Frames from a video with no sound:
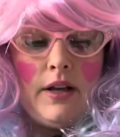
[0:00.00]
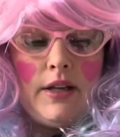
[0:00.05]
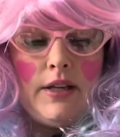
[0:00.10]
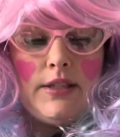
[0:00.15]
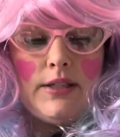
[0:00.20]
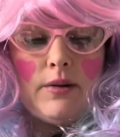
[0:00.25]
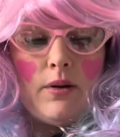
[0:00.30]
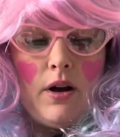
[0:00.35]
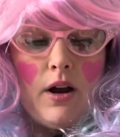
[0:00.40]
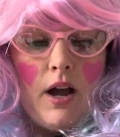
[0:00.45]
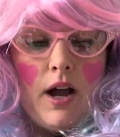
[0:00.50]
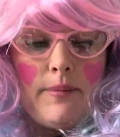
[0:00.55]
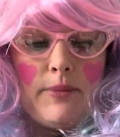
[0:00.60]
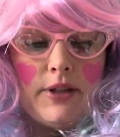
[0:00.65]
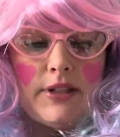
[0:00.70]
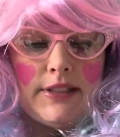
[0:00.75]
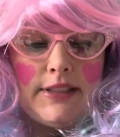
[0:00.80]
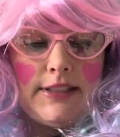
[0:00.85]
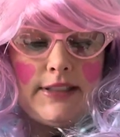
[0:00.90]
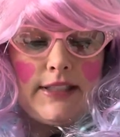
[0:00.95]
So I'm
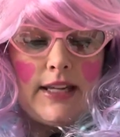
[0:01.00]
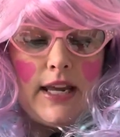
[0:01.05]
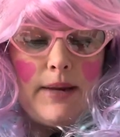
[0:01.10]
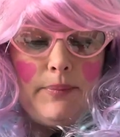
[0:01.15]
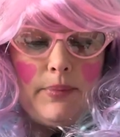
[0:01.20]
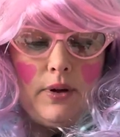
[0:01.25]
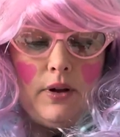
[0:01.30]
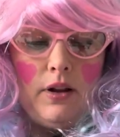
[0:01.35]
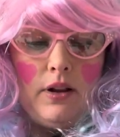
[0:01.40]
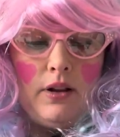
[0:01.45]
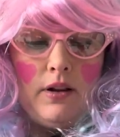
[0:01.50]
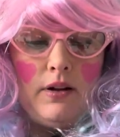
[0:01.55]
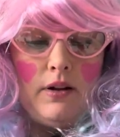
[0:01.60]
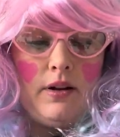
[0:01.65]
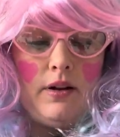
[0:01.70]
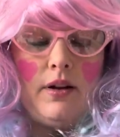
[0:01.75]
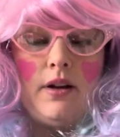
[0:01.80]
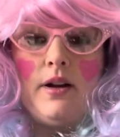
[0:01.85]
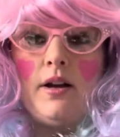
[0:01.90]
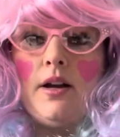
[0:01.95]
going to staple
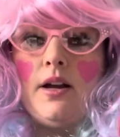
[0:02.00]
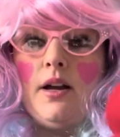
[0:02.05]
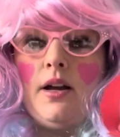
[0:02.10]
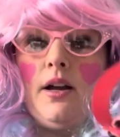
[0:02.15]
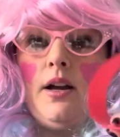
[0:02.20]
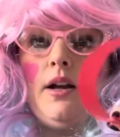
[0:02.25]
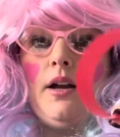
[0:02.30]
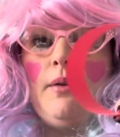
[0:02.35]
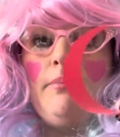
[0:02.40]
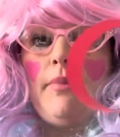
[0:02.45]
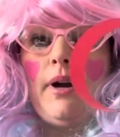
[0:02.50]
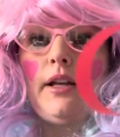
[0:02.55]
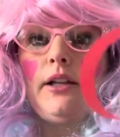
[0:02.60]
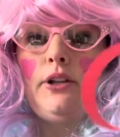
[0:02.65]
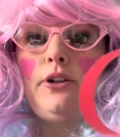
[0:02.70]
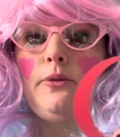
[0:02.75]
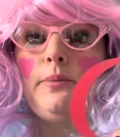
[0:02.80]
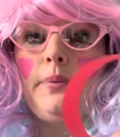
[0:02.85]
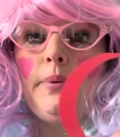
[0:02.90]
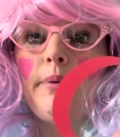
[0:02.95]

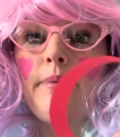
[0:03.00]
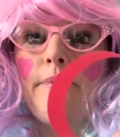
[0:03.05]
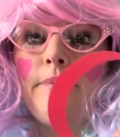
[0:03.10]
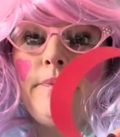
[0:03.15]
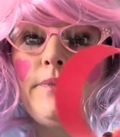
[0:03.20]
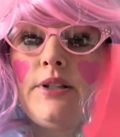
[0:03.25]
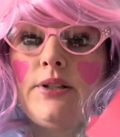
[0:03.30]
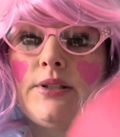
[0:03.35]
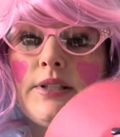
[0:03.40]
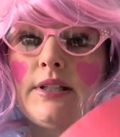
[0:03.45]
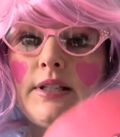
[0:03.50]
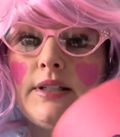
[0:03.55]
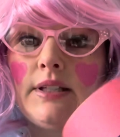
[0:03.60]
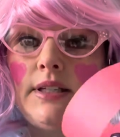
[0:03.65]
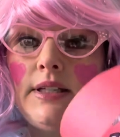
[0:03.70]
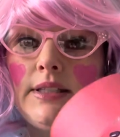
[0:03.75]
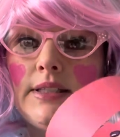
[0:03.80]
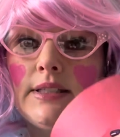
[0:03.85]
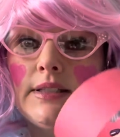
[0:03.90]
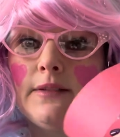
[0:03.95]
my loop. Do you see
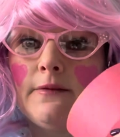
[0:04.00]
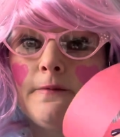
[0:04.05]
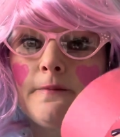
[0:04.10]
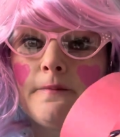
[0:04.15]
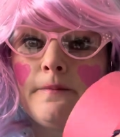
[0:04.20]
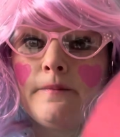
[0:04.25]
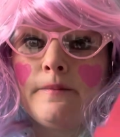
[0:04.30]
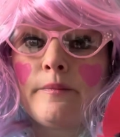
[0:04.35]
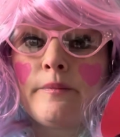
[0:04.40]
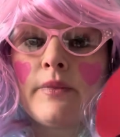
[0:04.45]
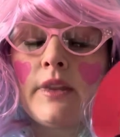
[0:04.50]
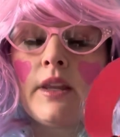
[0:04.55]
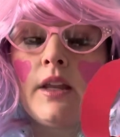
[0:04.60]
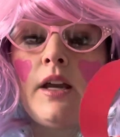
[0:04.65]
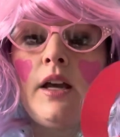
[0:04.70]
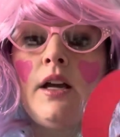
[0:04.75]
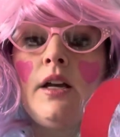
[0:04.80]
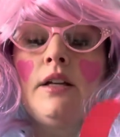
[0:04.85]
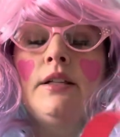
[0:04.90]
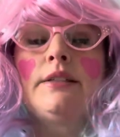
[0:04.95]
this?
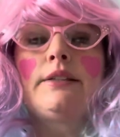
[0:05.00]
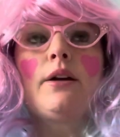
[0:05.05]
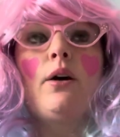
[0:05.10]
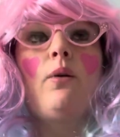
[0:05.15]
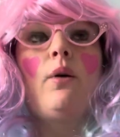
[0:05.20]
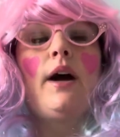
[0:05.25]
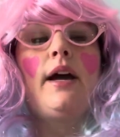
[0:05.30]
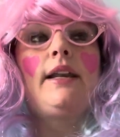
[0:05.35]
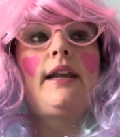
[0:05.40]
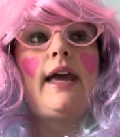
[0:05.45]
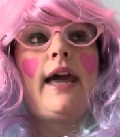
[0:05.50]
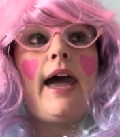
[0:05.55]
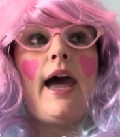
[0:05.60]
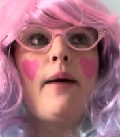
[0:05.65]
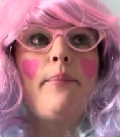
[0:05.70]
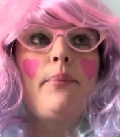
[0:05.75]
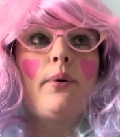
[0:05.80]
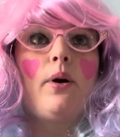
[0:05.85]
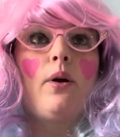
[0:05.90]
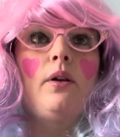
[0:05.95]
So an
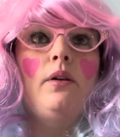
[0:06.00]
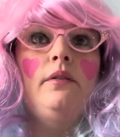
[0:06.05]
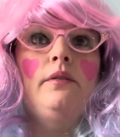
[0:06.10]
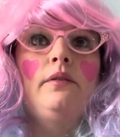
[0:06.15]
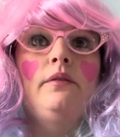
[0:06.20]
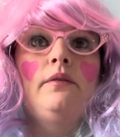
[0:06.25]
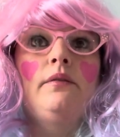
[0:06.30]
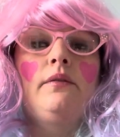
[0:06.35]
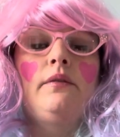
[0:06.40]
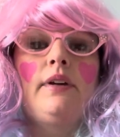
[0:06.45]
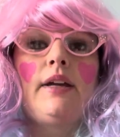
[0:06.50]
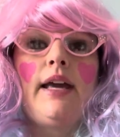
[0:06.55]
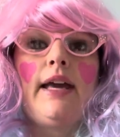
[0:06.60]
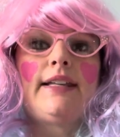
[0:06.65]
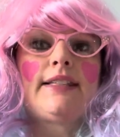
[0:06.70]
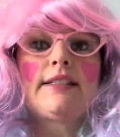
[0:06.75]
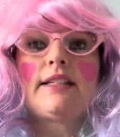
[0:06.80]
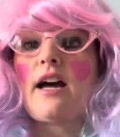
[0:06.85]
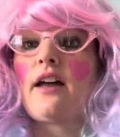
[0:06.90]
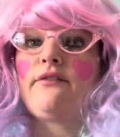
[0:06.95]
apple
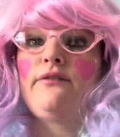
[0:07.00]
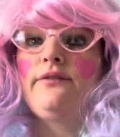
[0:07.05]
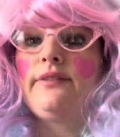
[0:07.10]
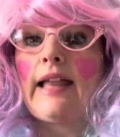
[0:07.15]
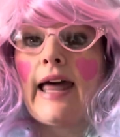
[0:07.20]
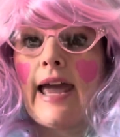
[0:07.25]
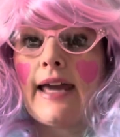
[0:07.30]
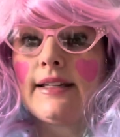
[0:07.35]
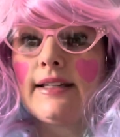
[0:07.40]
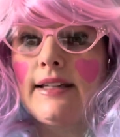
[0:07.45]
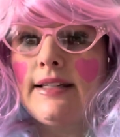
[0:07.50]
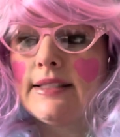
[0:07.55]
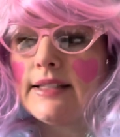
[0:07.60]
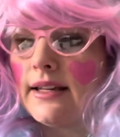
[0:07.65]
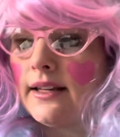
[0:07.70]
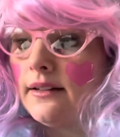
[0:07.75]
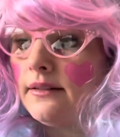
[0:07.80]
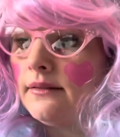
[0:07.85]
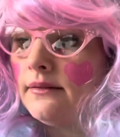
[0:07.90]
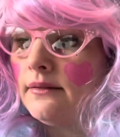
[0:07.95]
is not flat, is it?